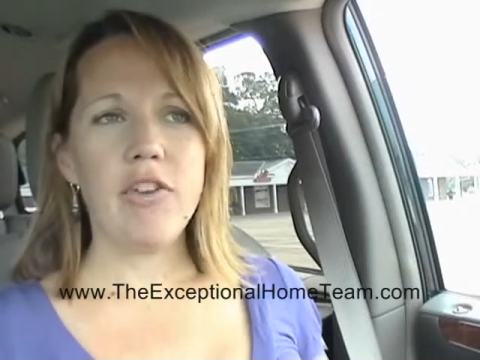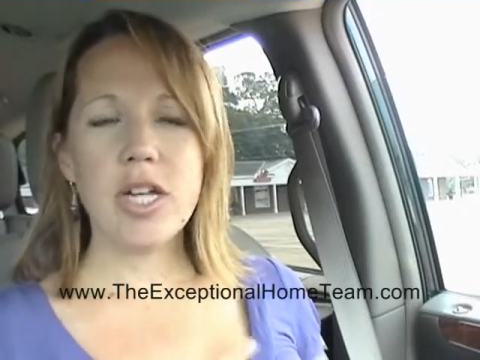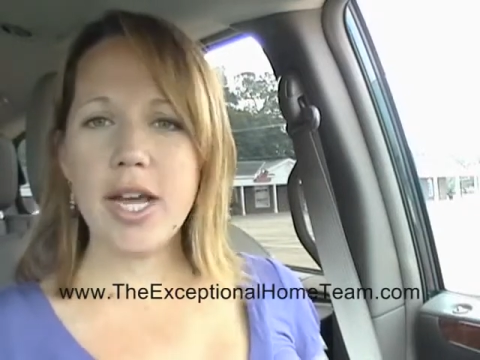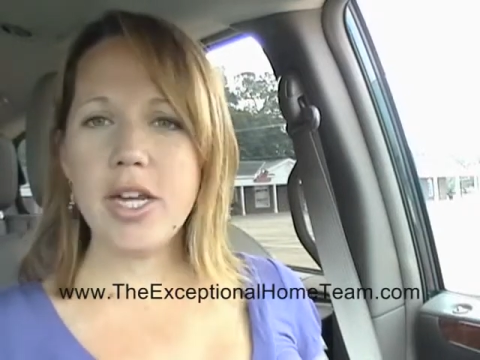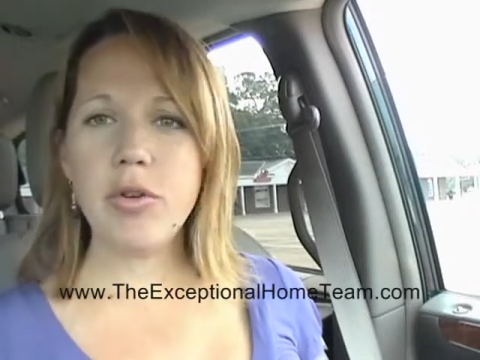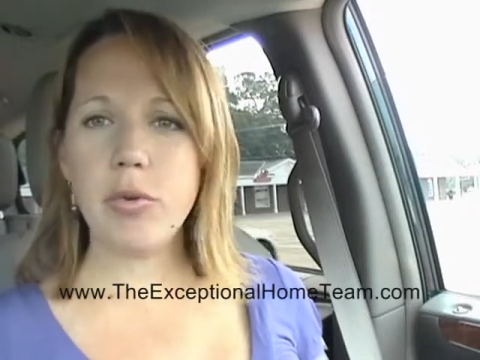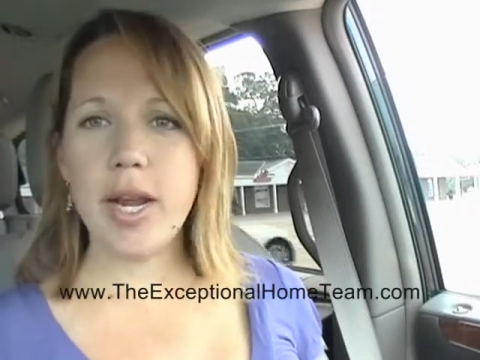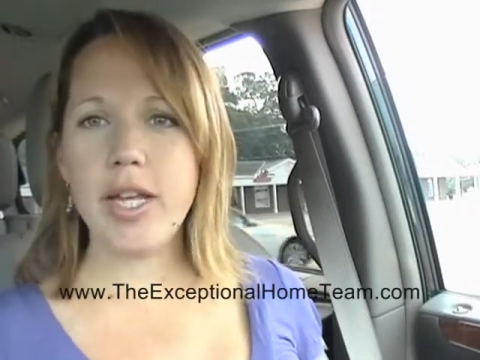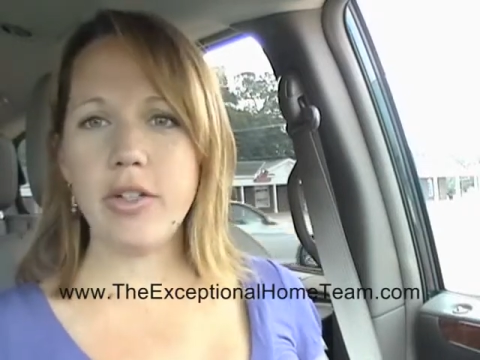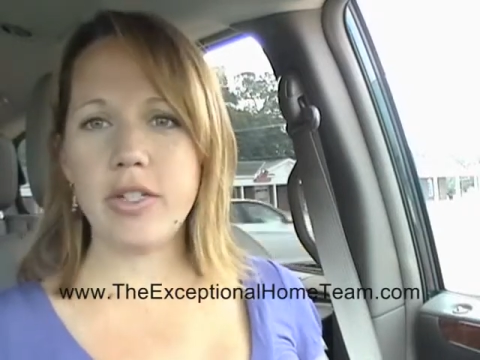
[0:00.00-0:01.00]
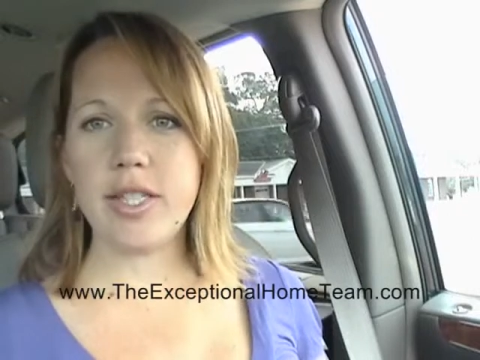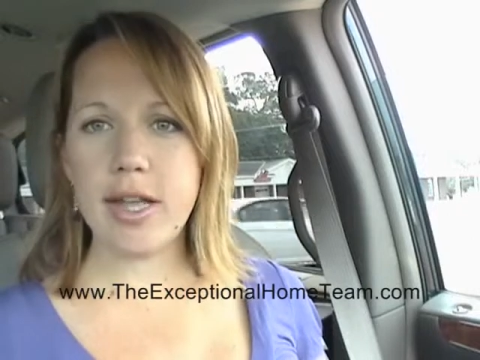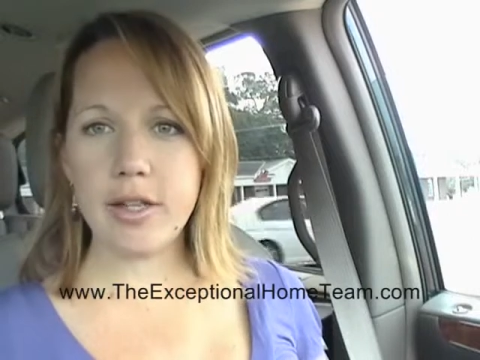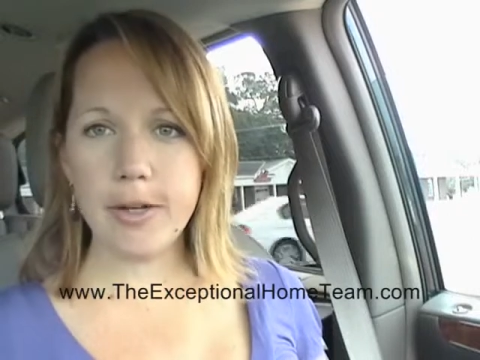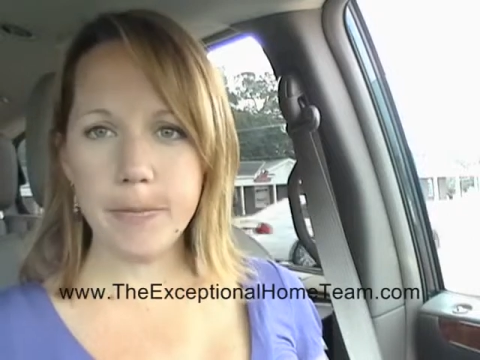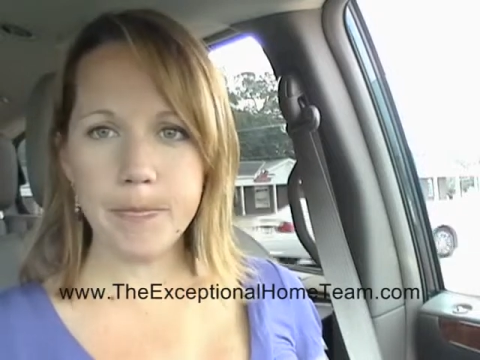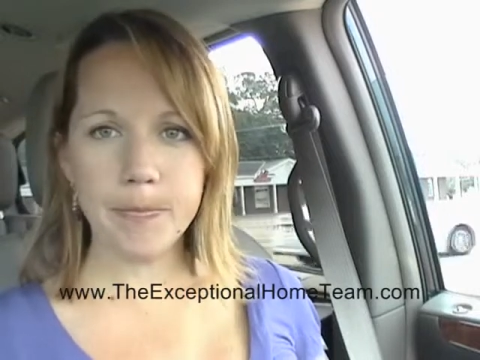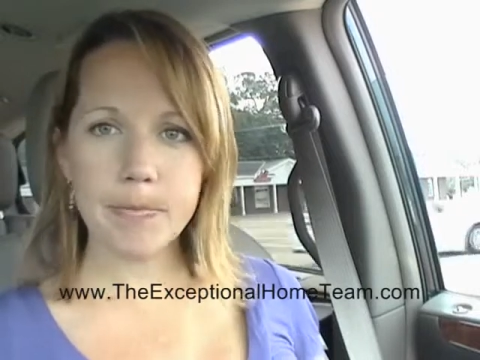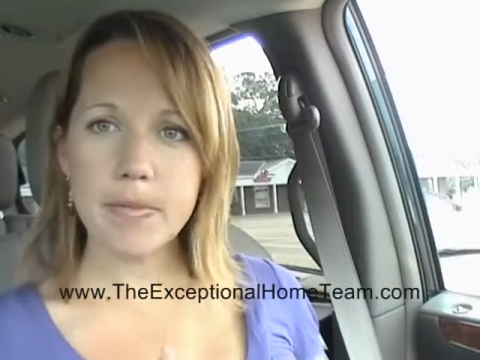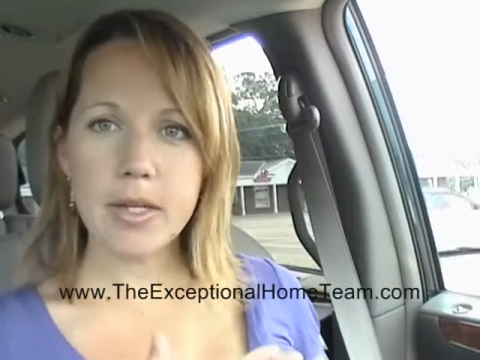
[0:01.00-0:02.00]
If you're talking to a regular seller,
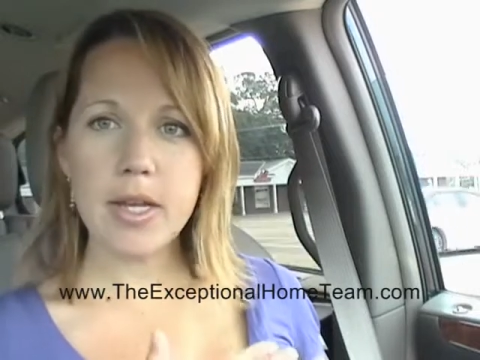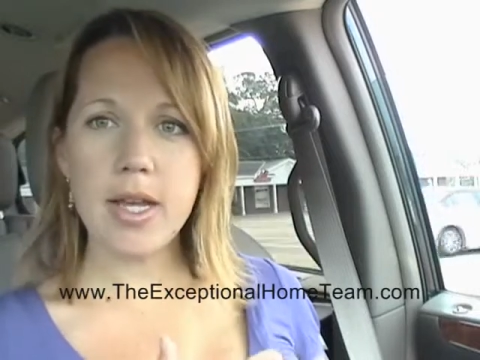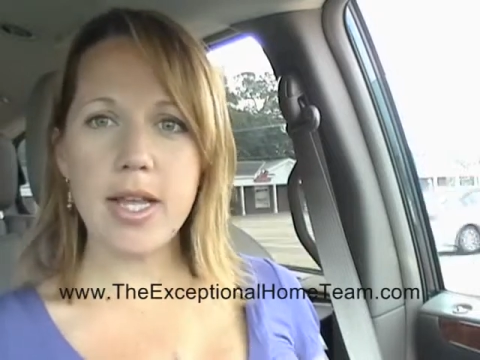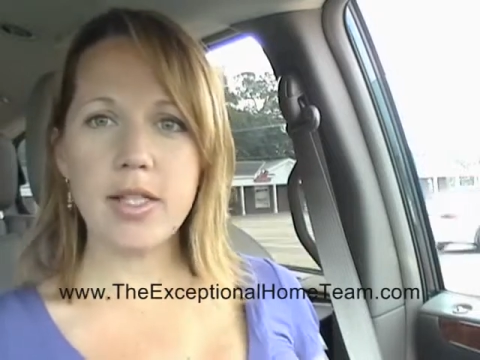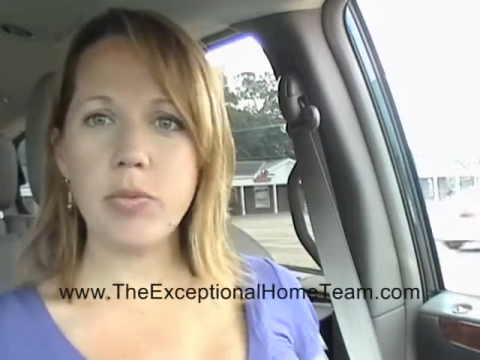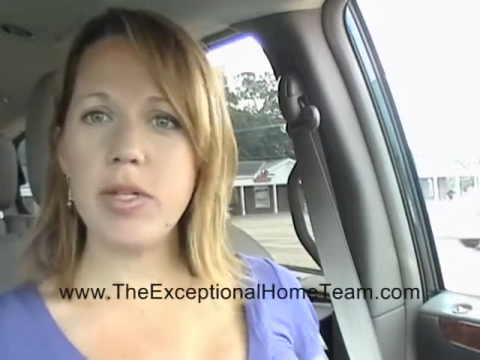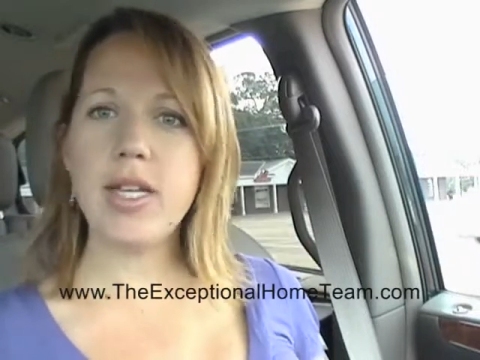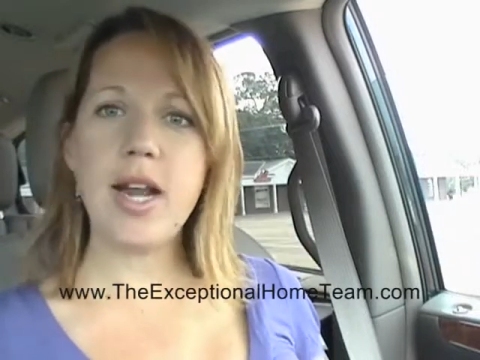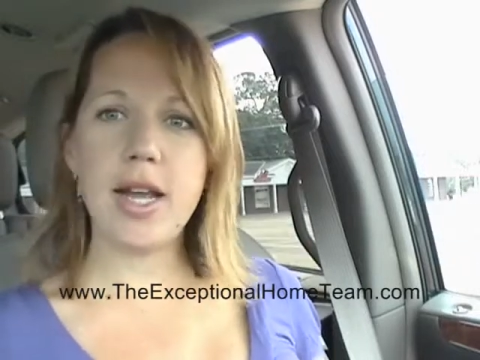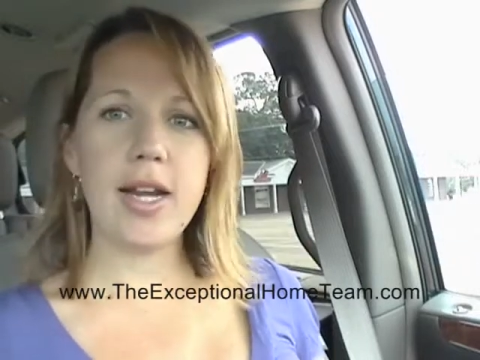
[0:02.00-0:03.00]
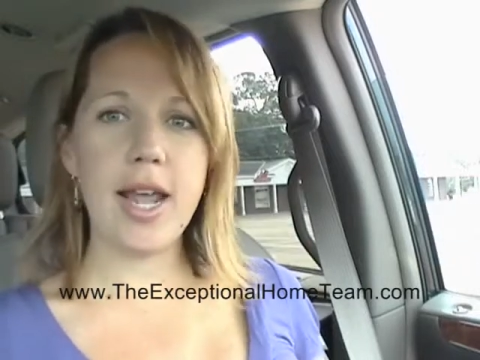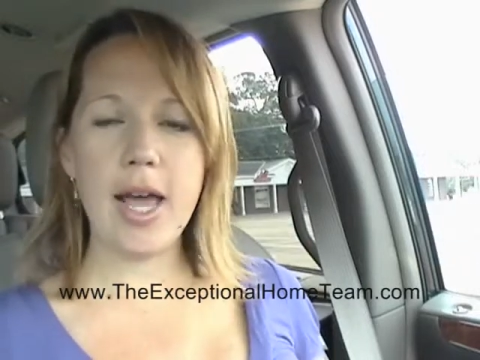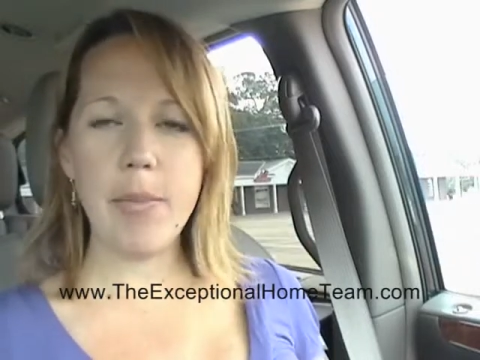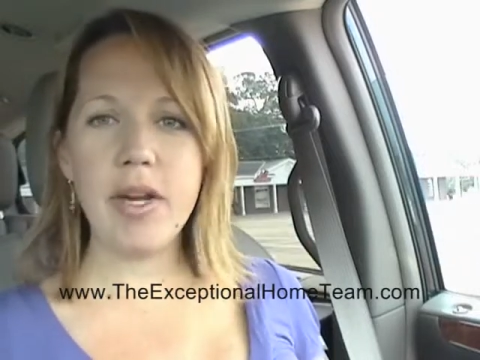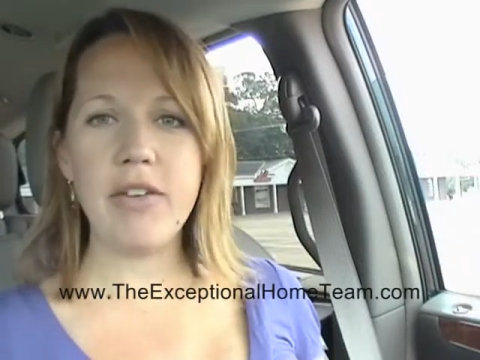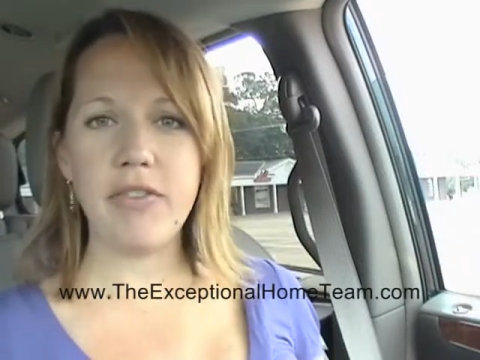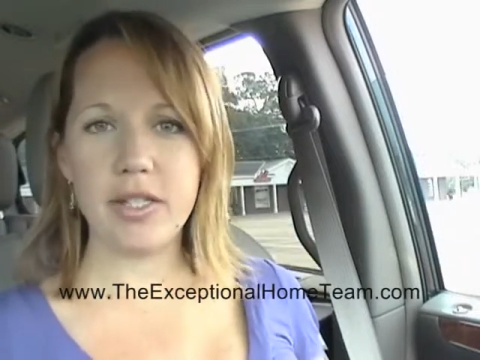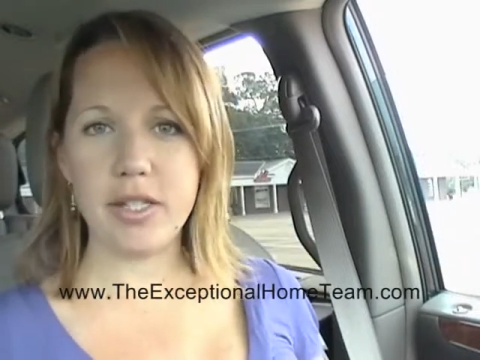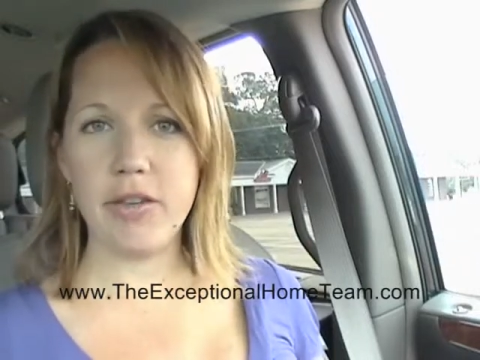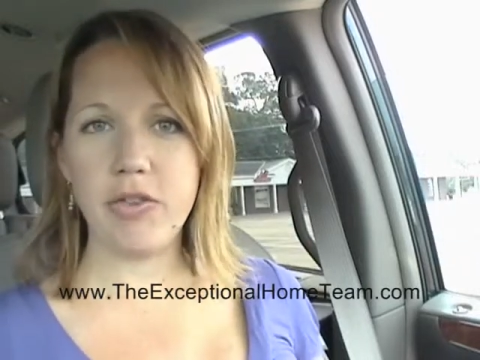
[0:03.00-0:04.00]
it's really not going to happen
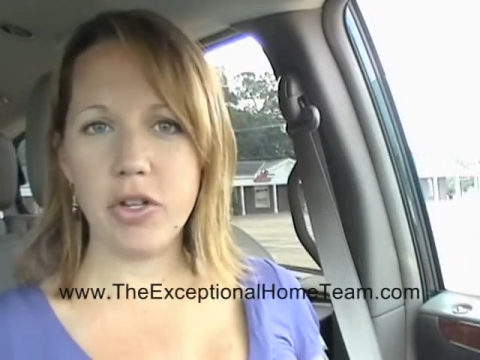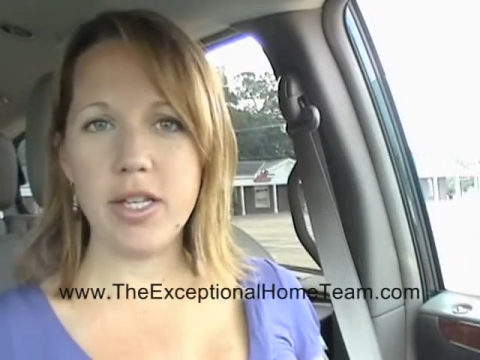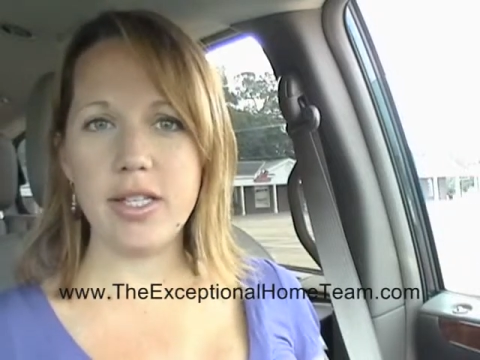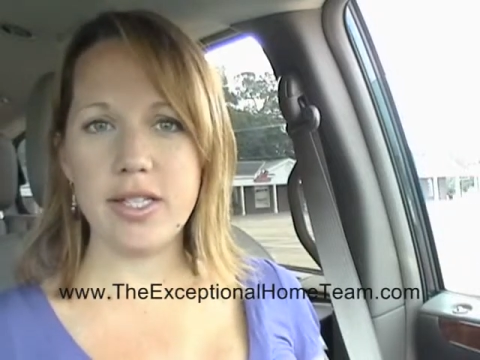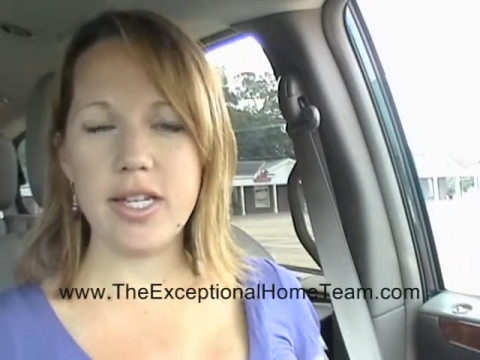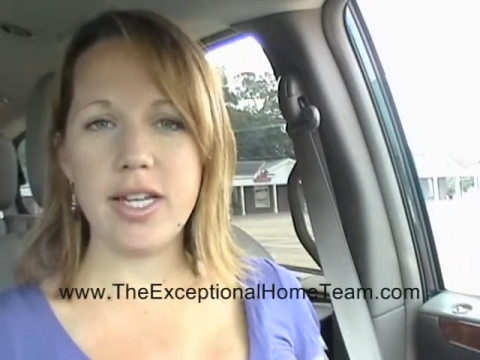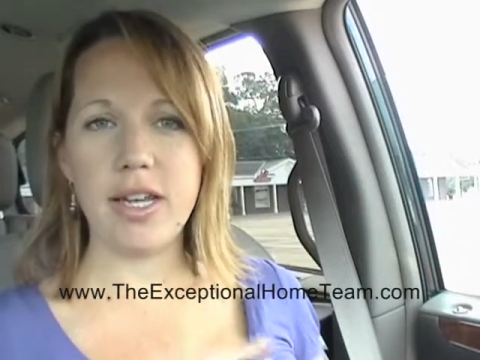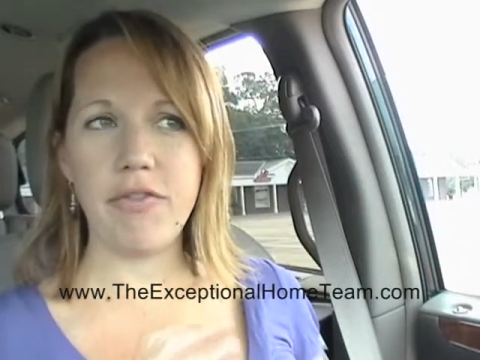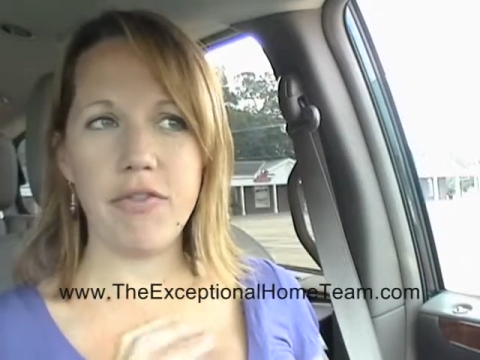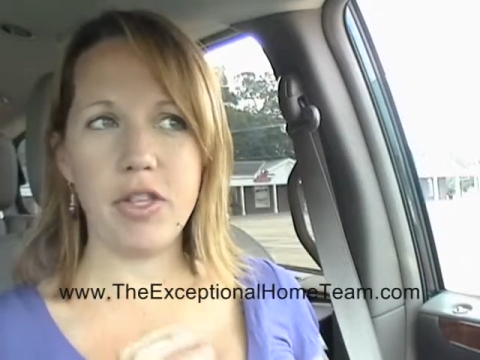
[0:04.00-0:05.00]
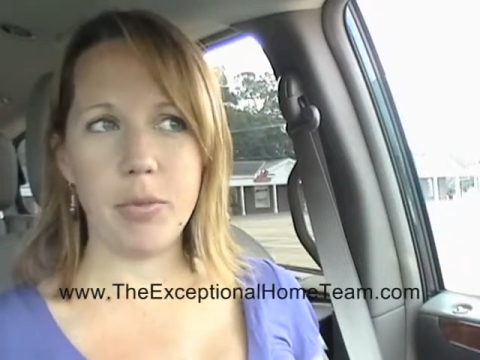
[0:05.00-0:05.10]
if it's if you're listing if